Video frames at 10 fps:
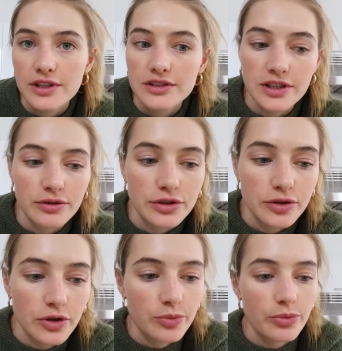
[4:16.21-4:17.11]
that
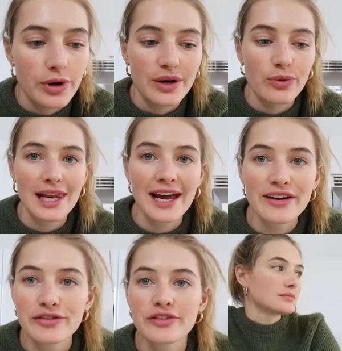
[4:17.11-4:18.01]
sourdough bread
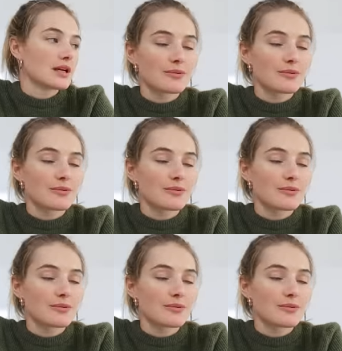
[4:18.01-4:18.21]
left.